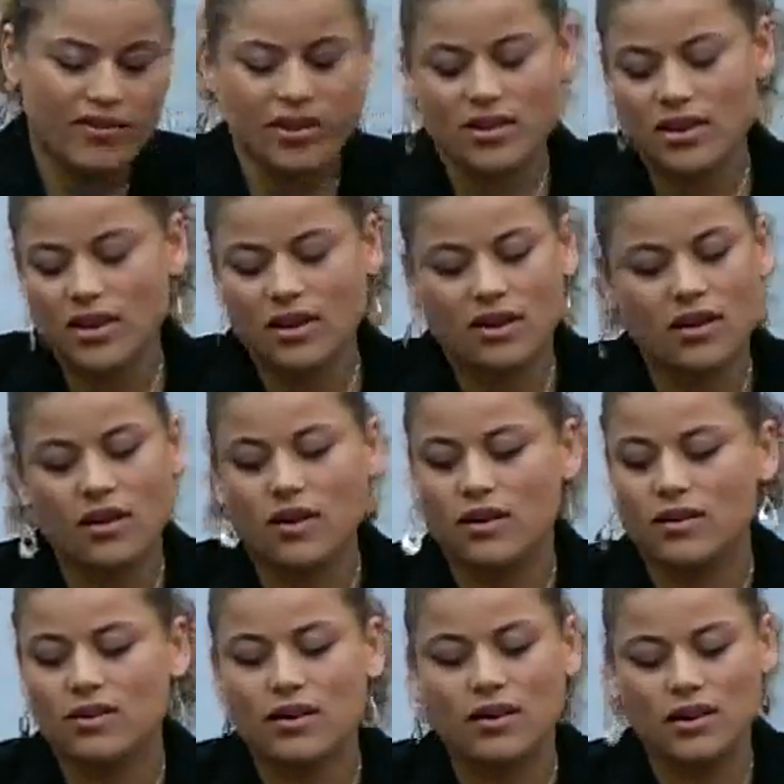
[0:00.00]
everything,
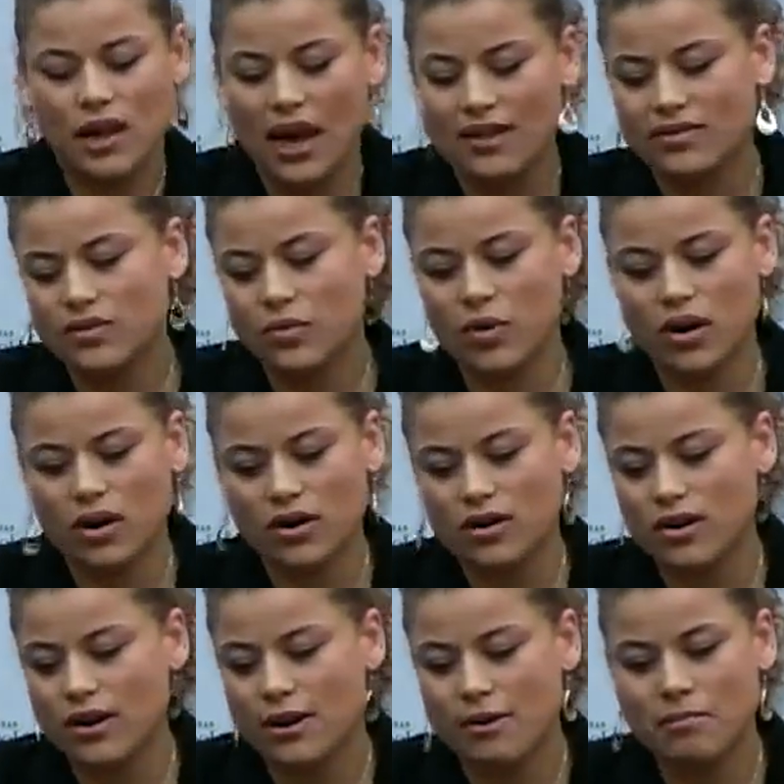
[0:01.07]
her life's
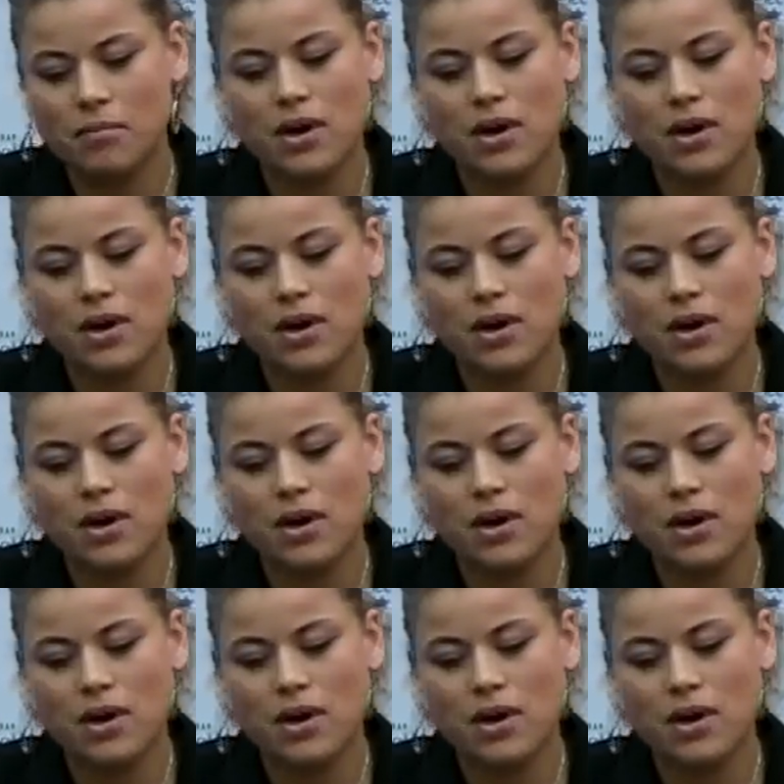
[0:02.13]
work,